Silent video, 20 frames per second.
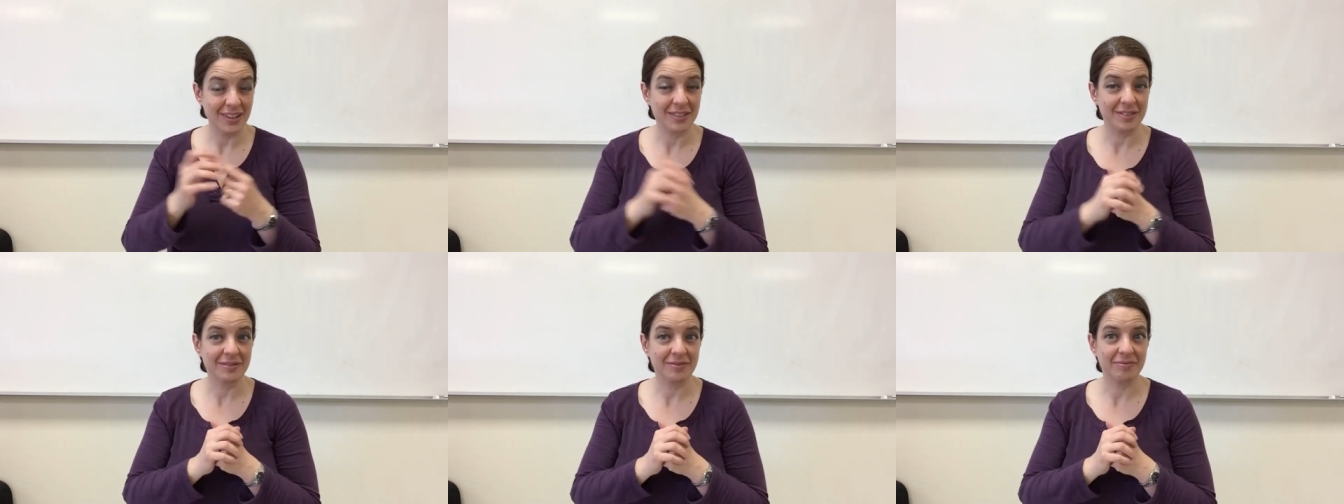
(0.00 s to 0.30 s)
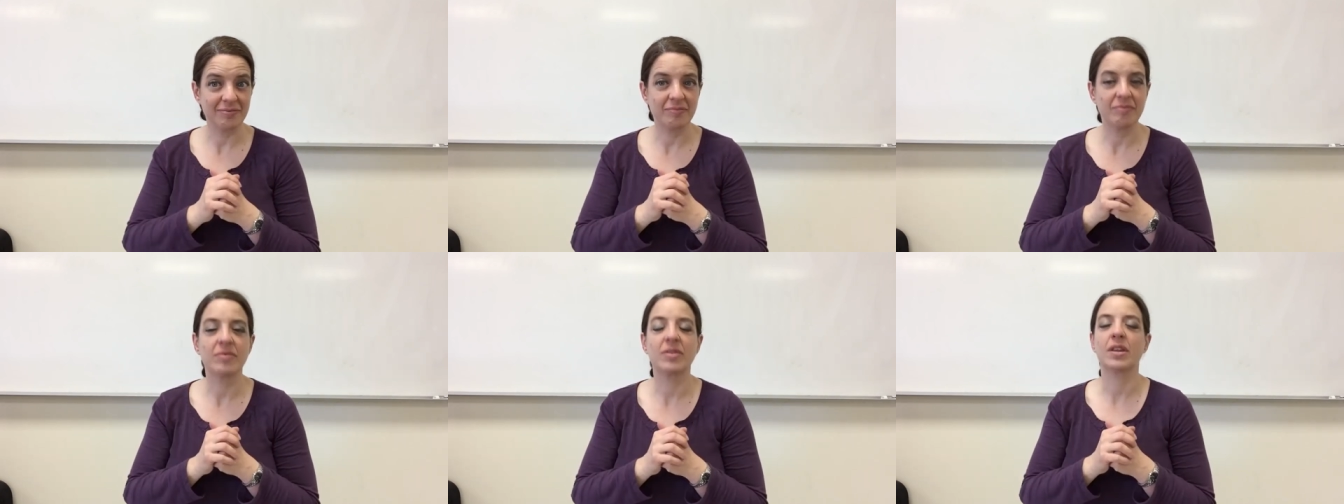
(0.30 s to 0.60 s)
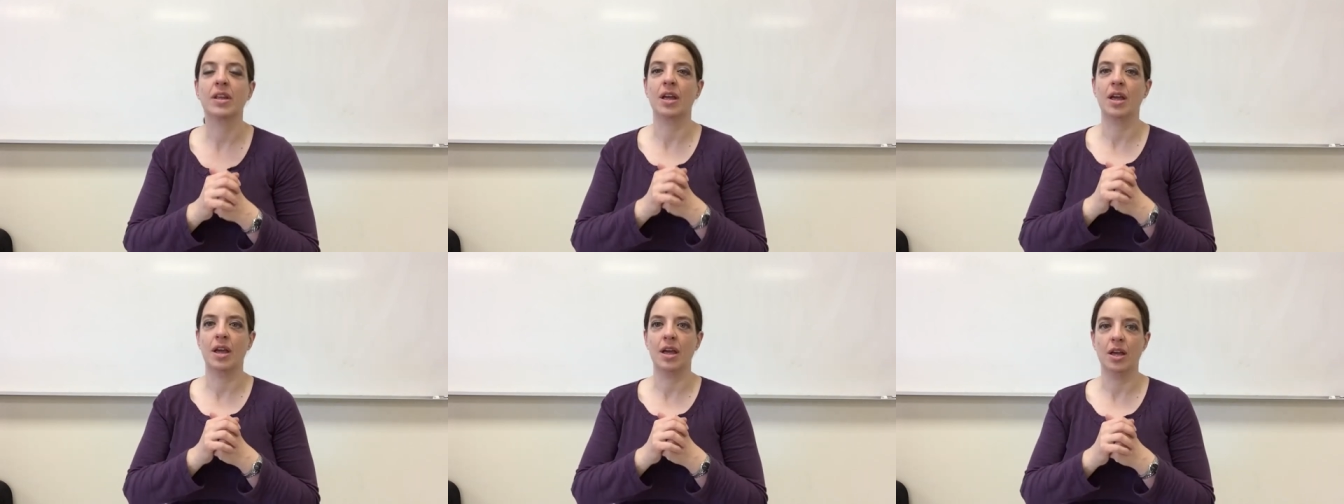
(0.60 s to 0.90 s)
Have you ever gone
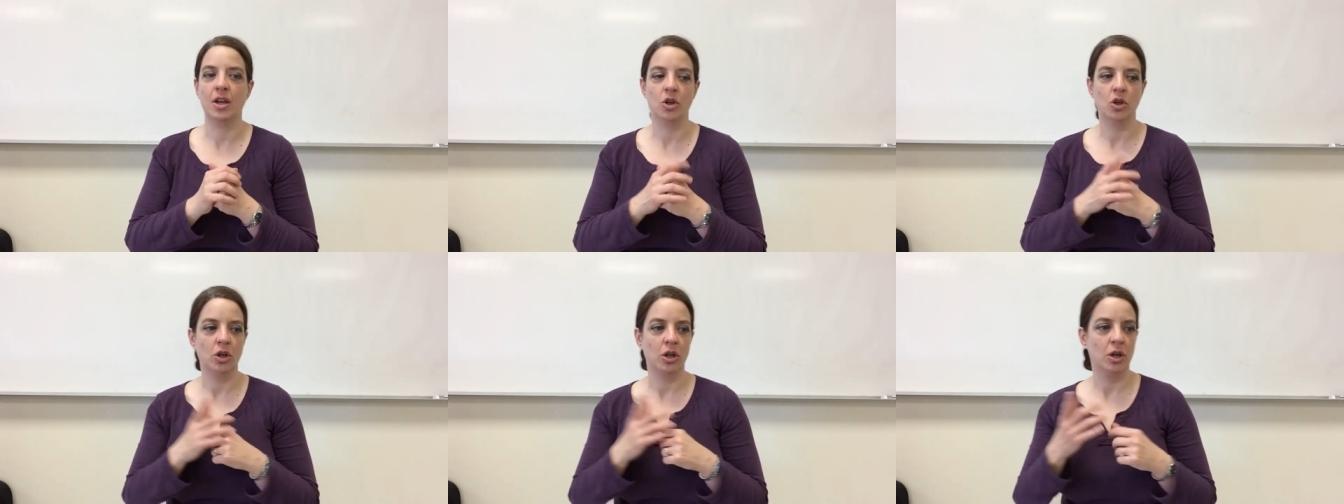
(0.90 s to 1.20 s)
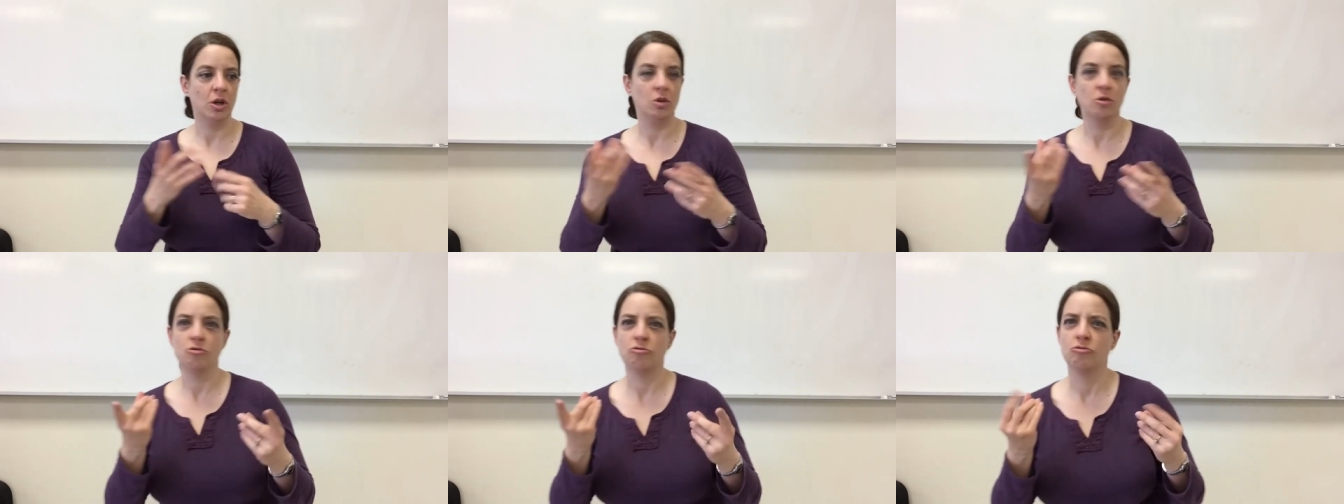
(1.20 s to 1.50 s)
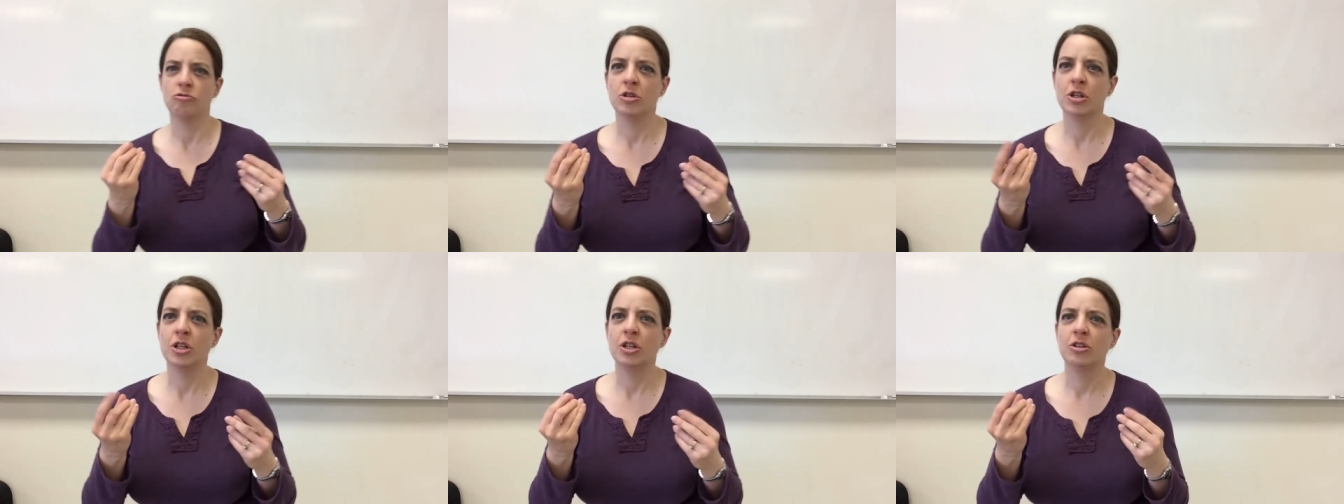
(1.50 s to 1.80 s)
skiing before?
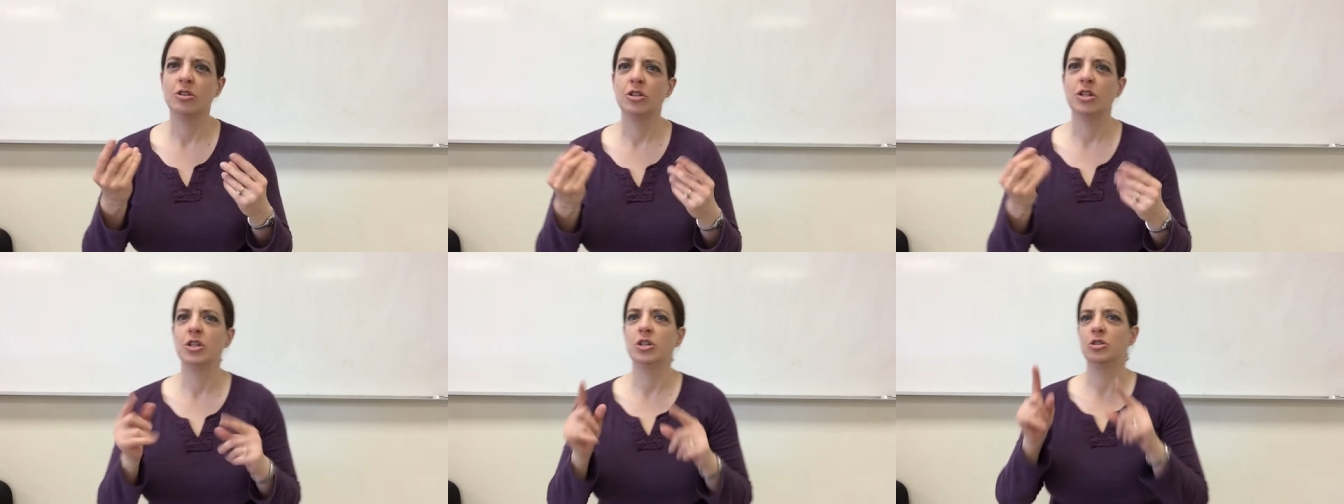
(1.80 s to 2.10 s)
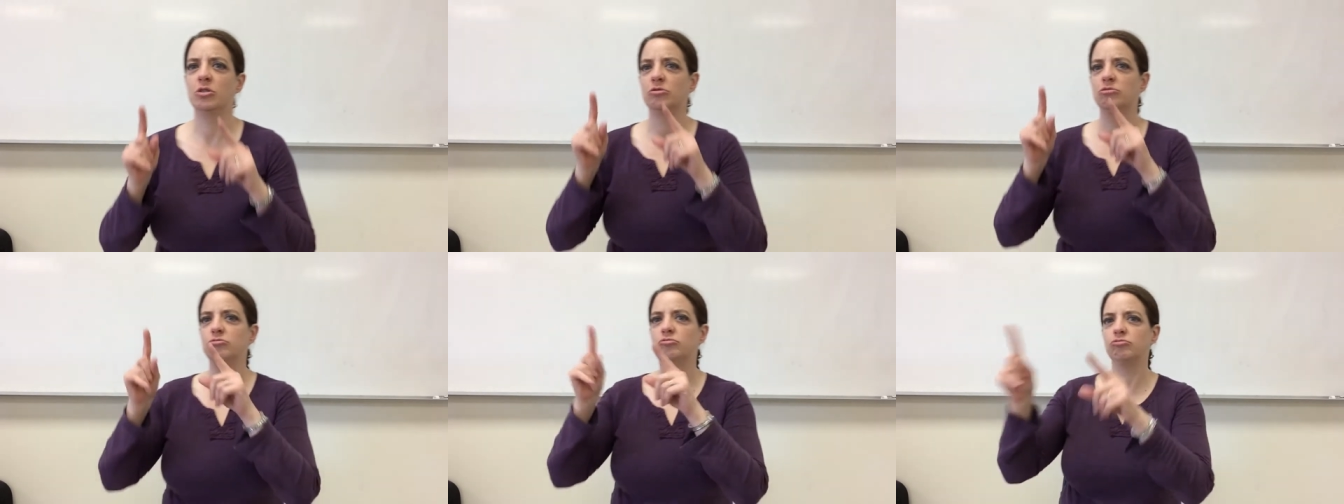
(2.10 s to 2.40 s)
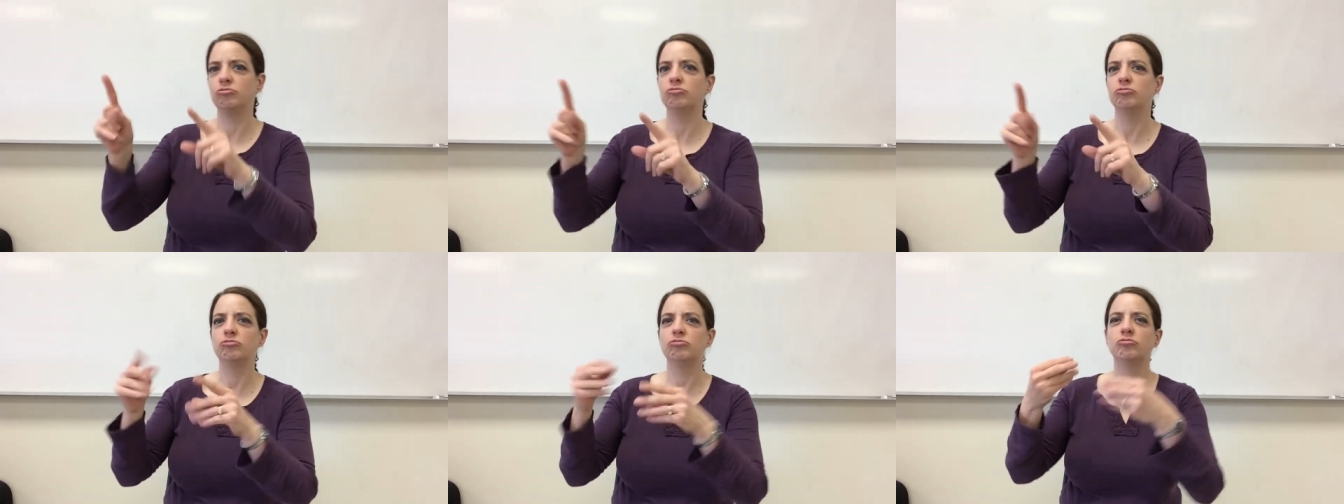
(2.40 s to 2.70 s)

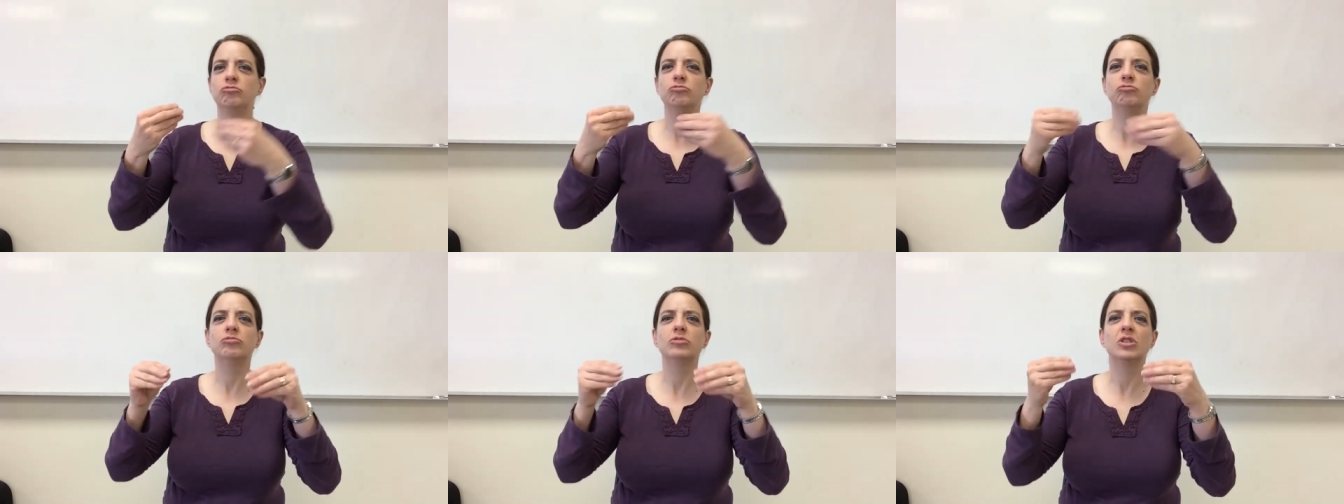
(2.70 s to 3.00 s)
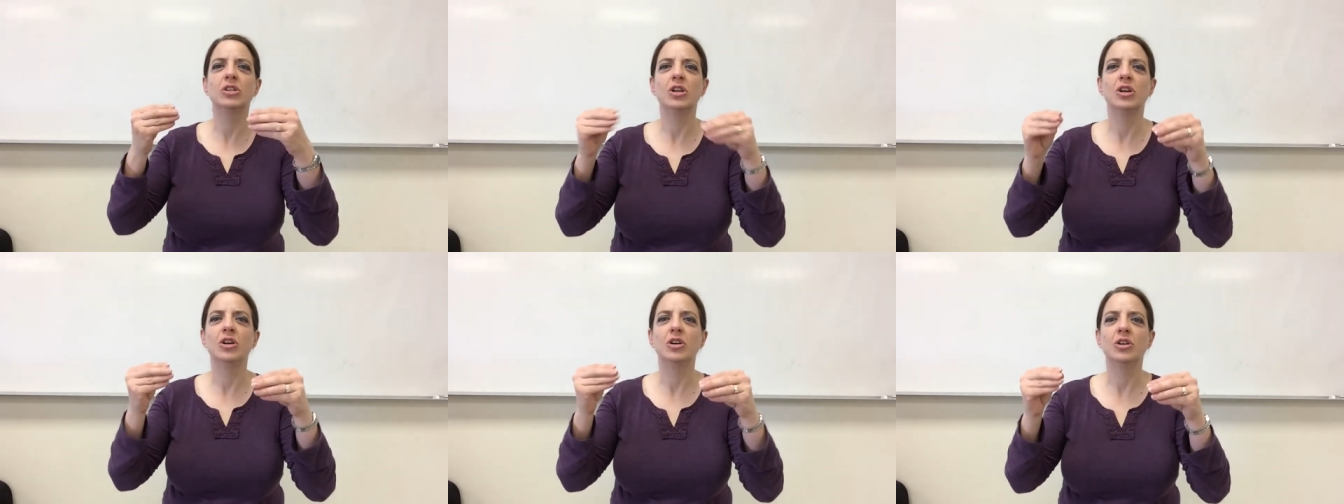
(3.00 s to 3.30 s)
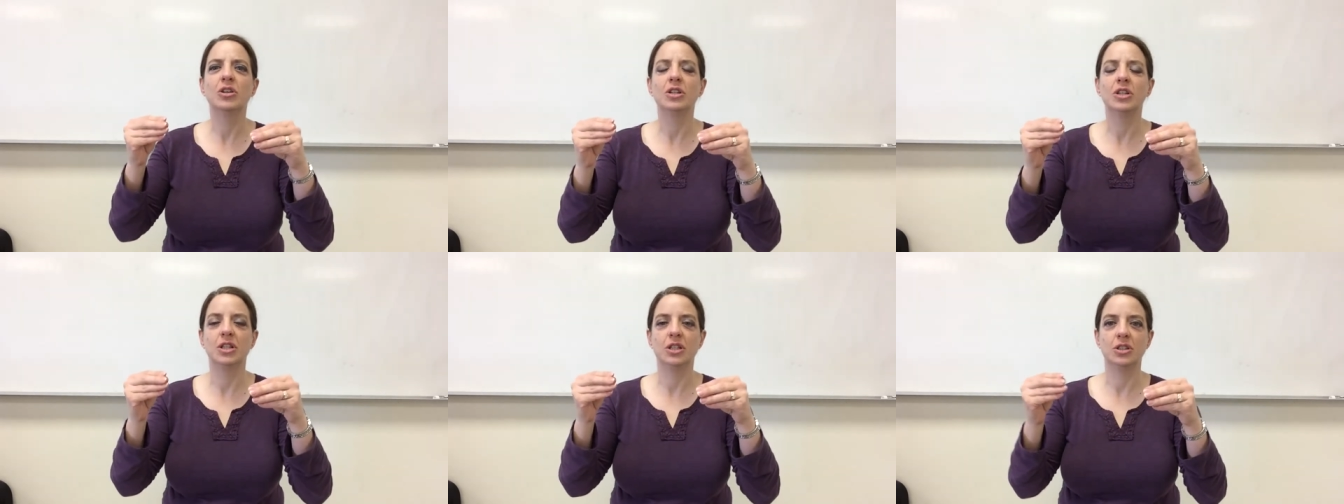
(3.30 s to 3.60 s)
So, what do
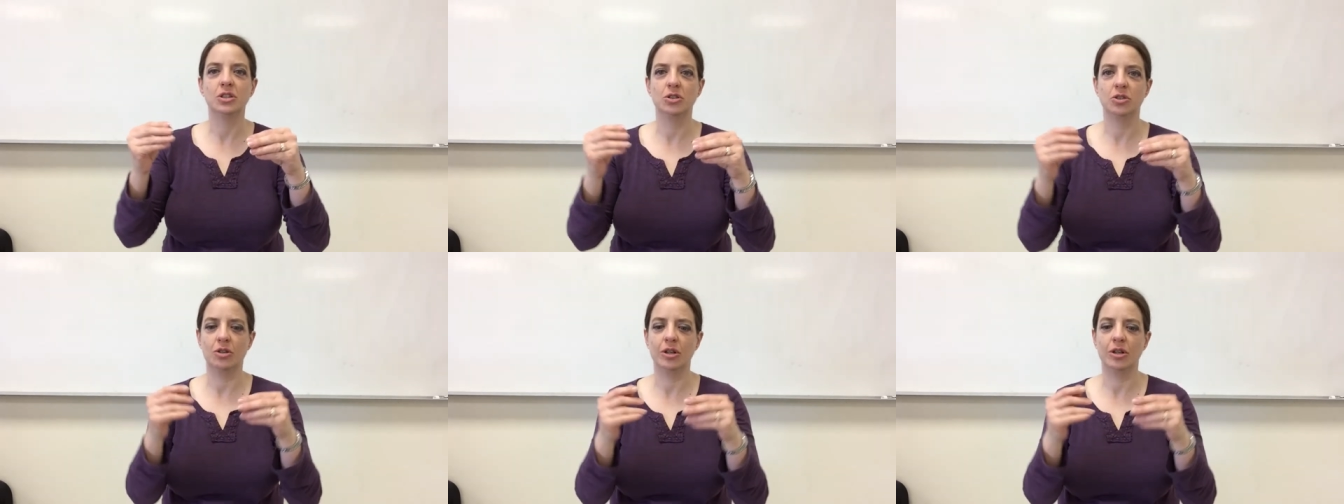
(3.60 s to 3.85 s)
you do?